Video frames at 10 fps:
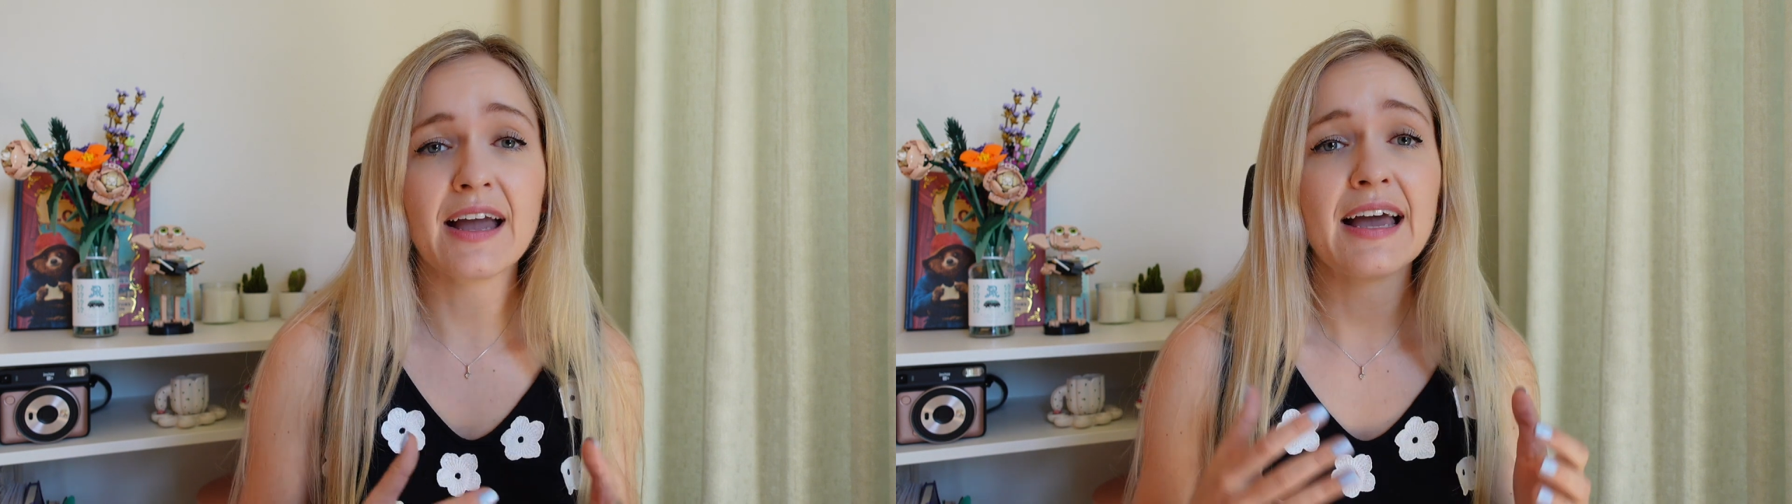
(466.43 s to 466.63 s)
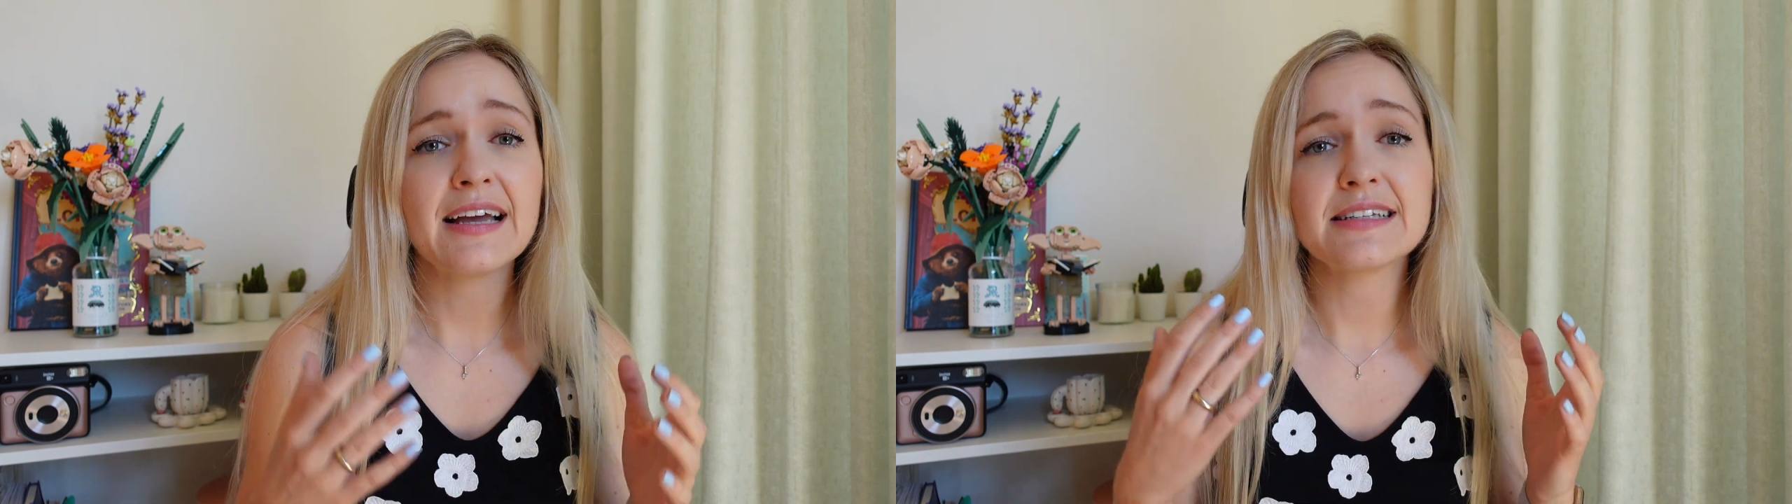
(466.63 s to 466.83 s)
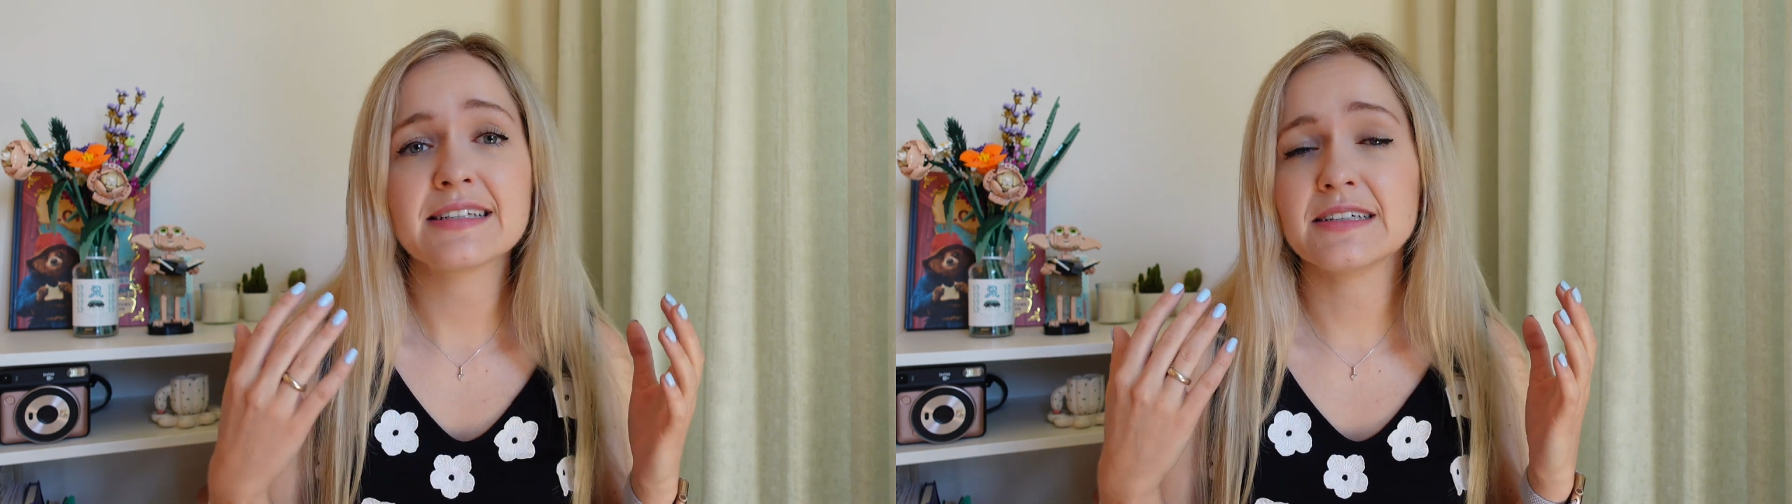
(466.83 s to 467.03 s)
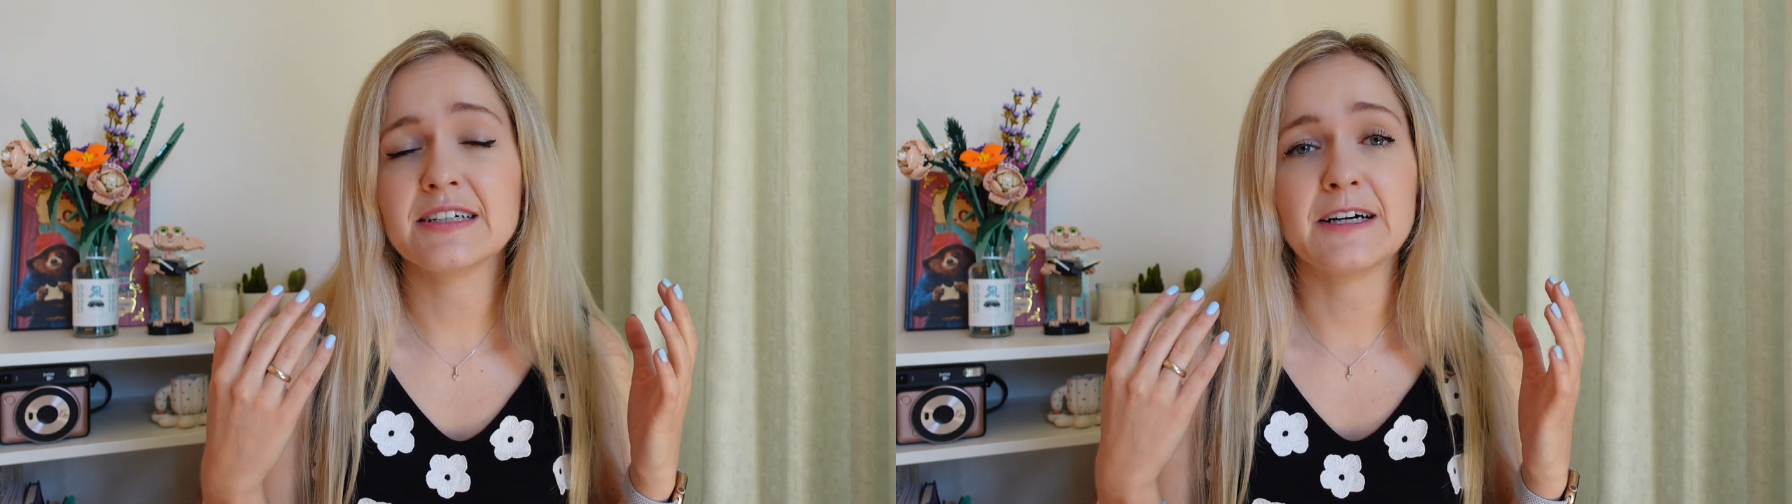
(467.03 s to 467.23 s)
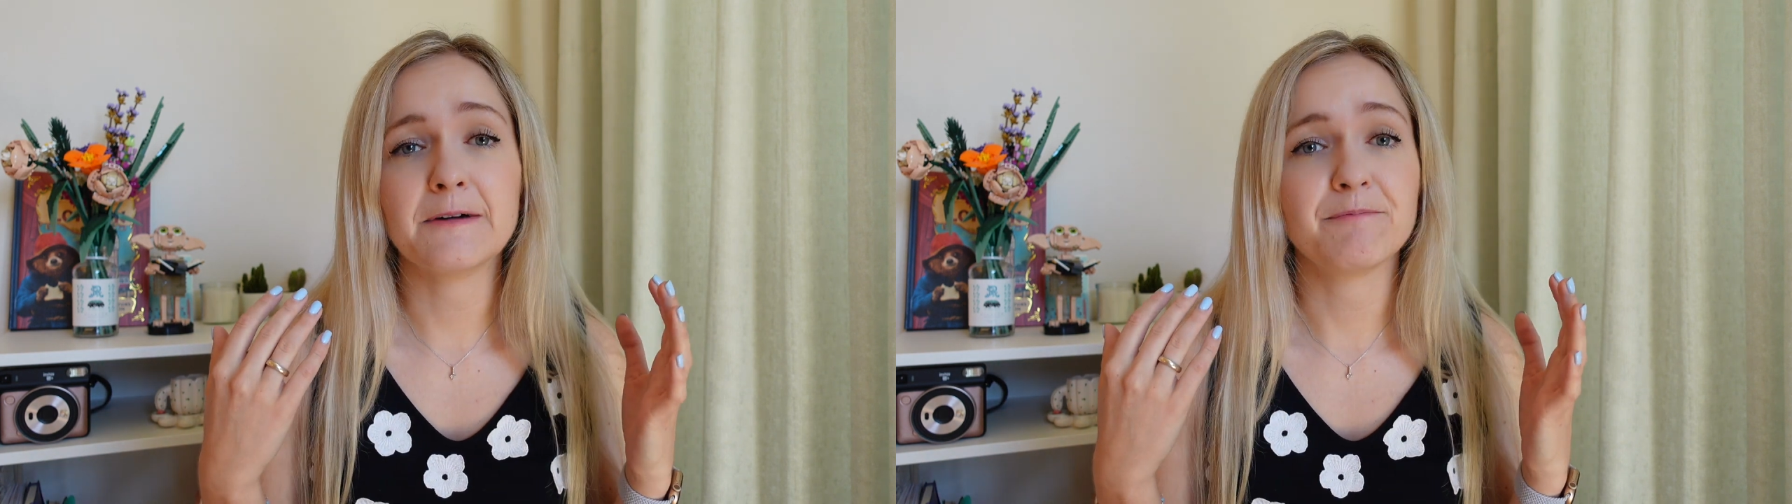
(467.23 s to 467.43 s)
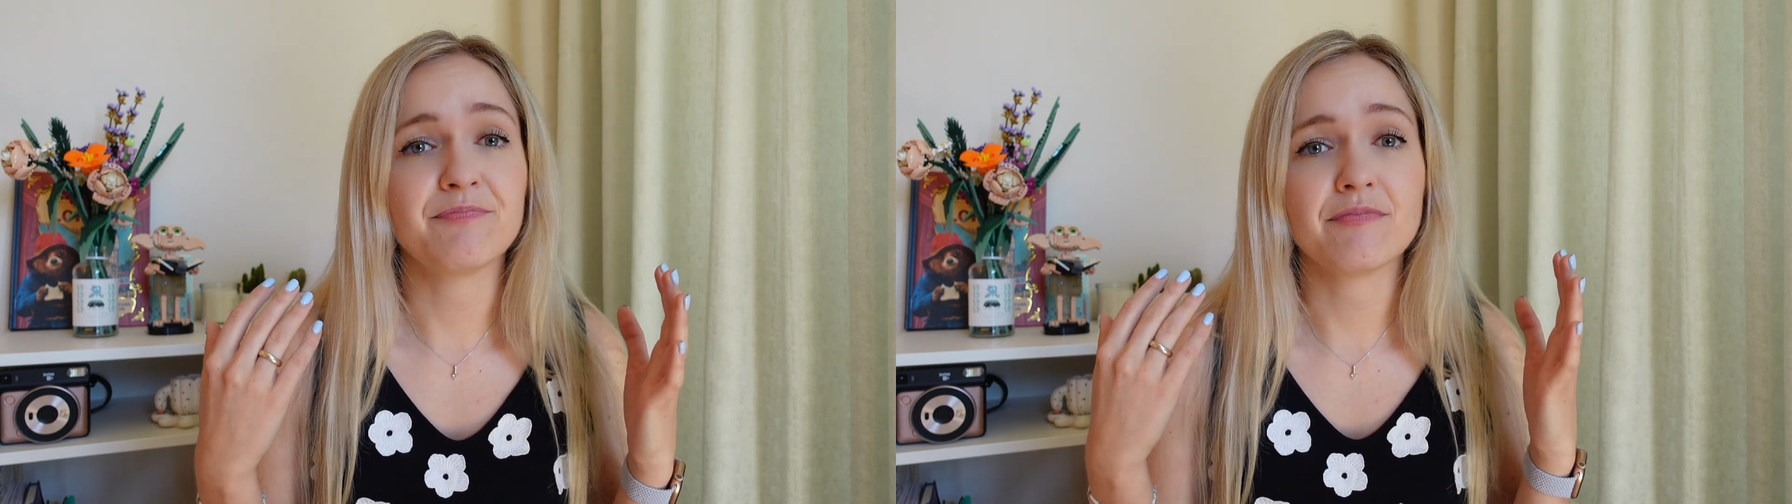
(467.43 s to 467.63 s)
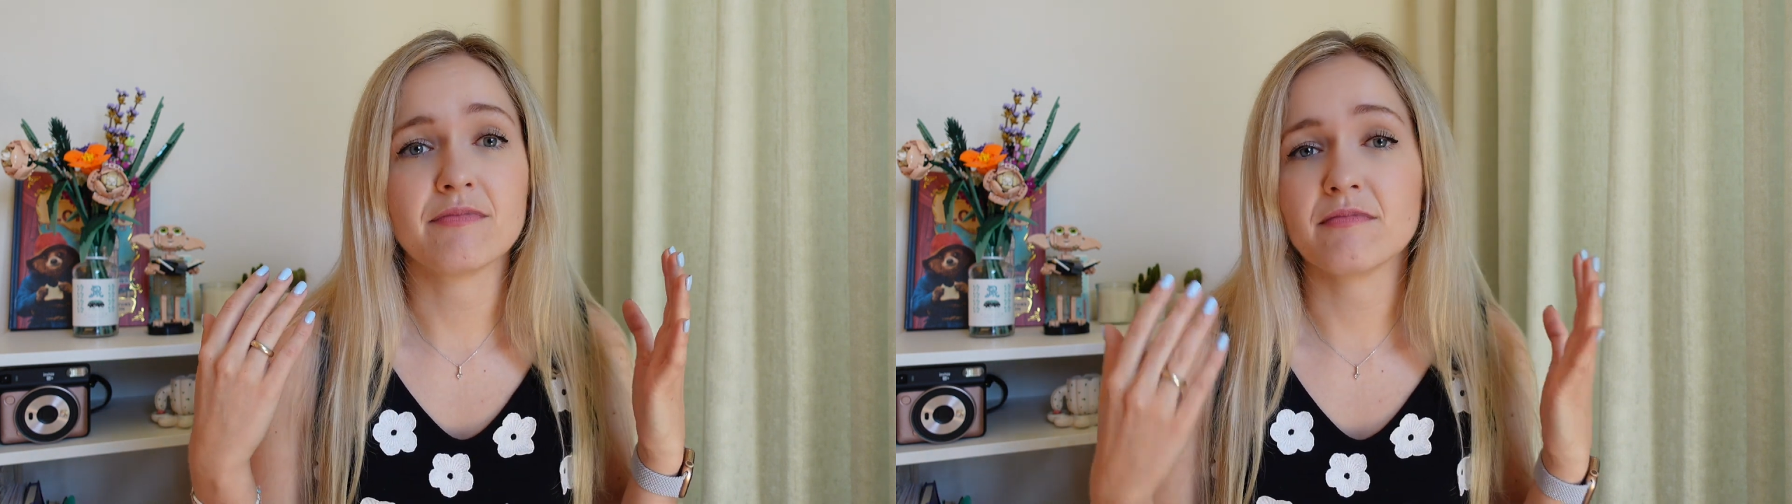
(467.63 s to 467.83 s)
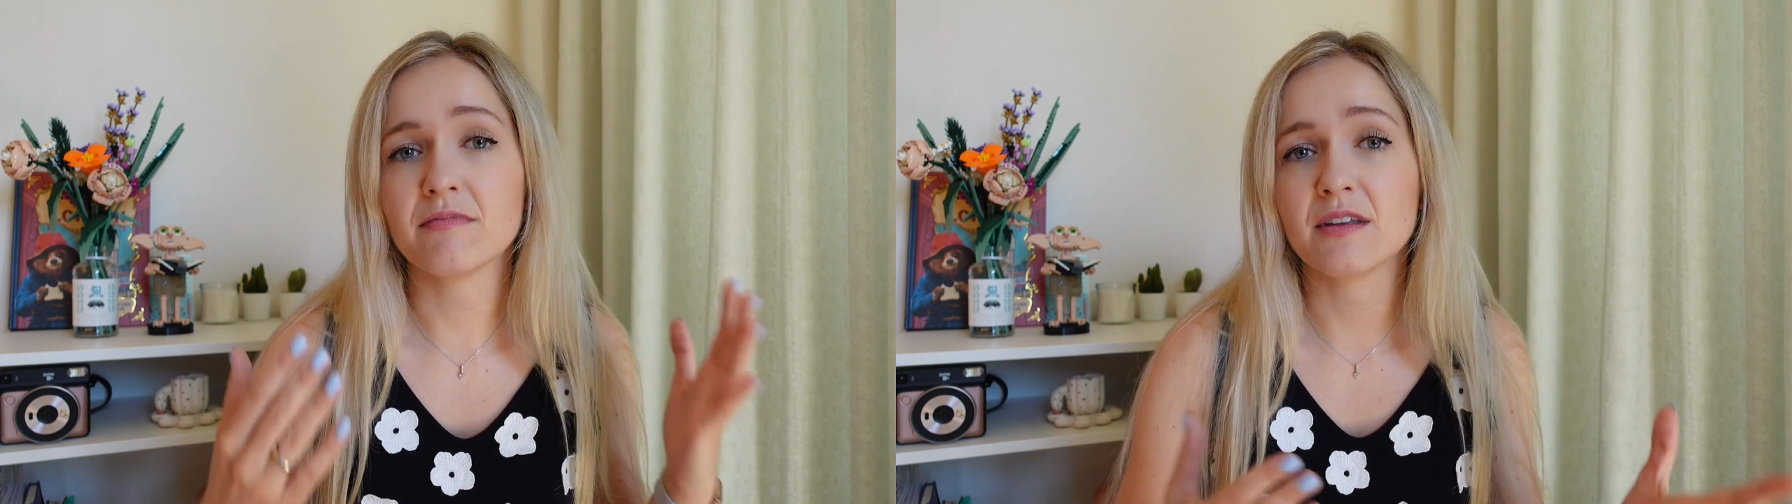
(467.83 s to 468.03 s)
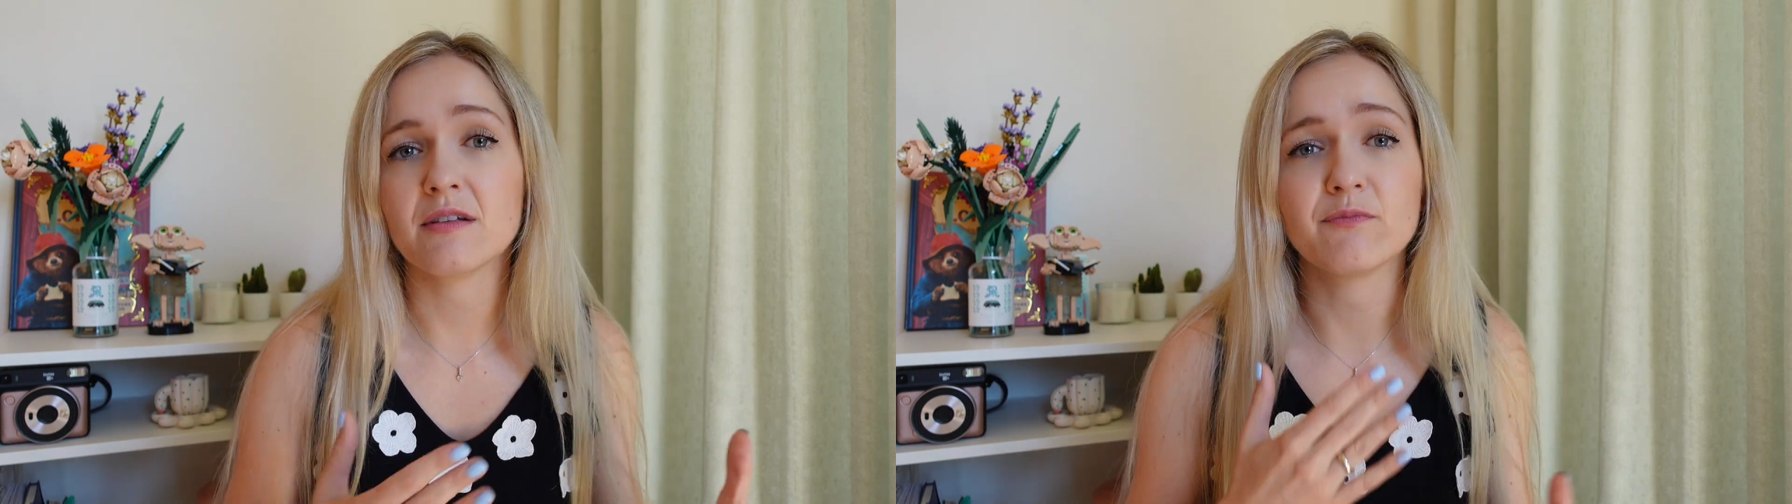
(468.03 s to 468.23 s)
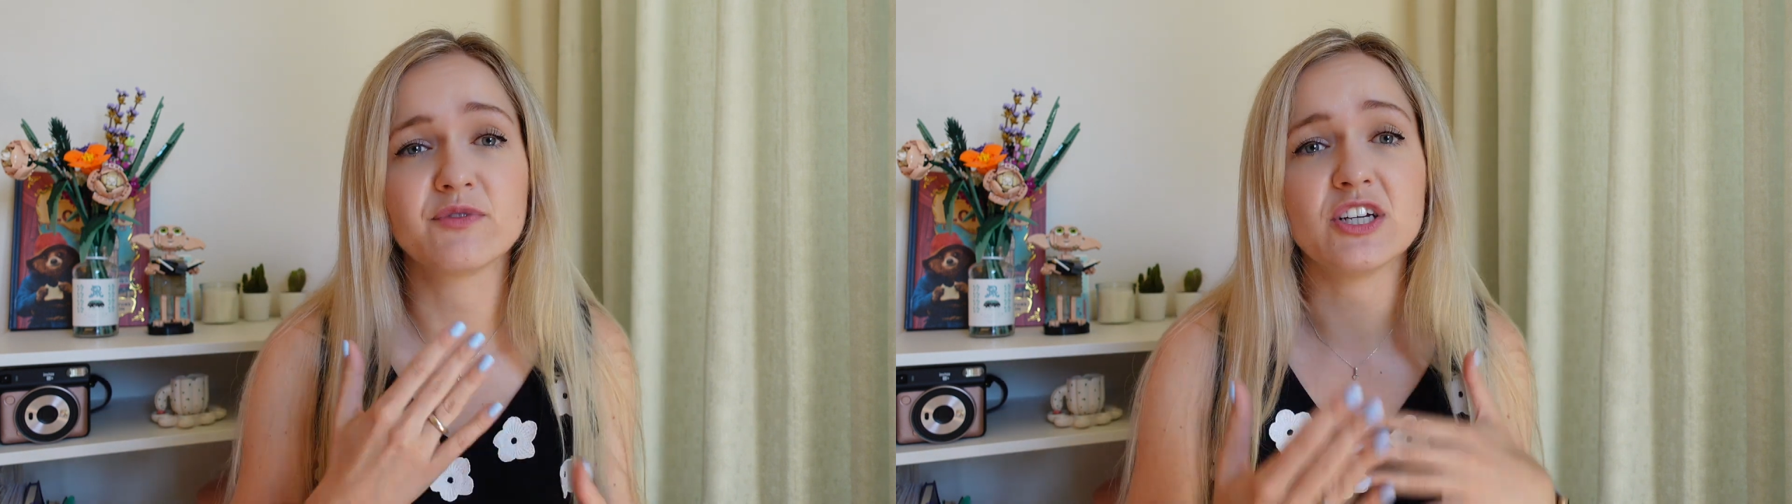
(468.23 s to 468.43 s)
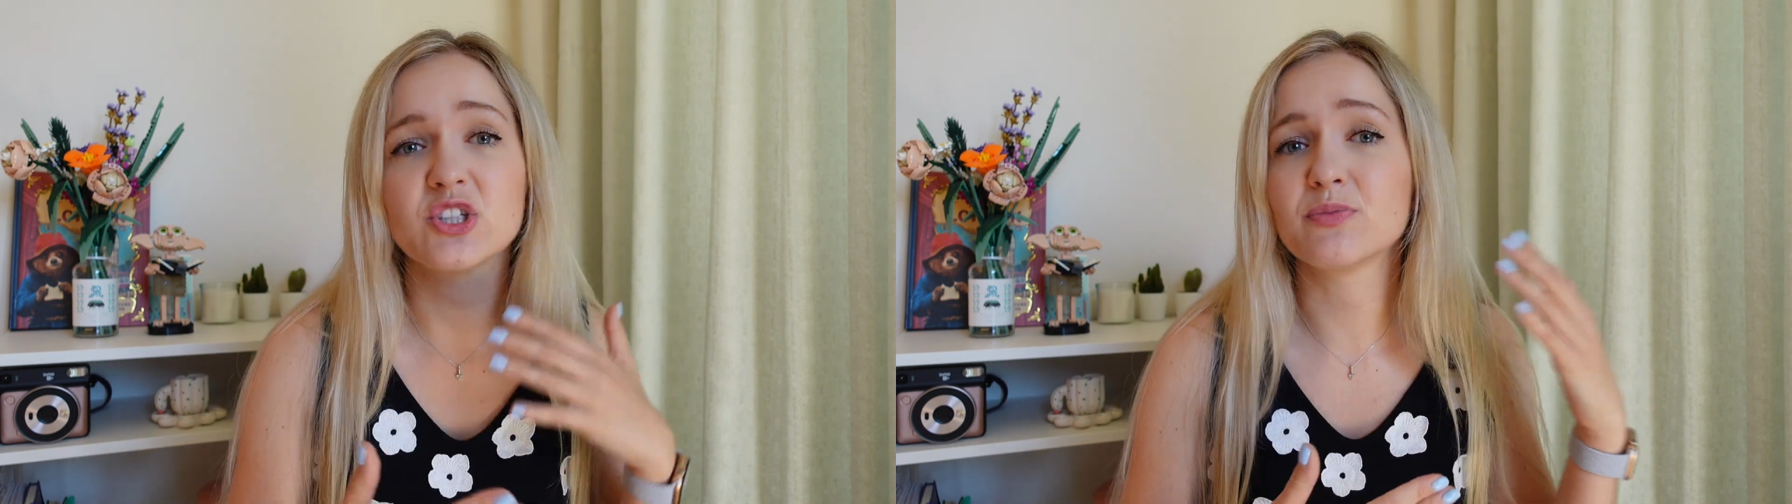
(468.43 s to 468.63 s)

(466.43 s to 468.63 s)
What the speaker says: And just